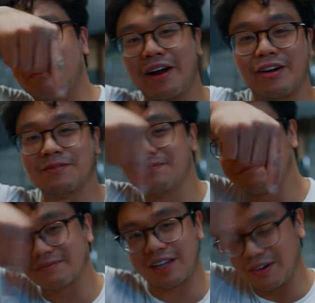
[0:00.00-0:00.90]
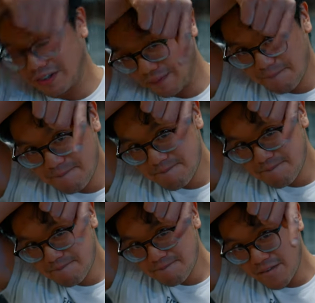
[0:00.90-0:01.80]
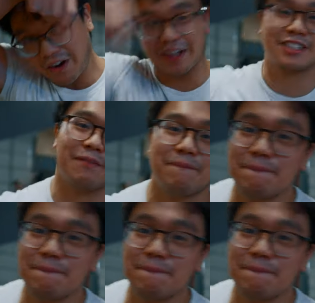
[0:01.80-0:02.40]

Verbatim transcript: bio, down here. All right, let's go.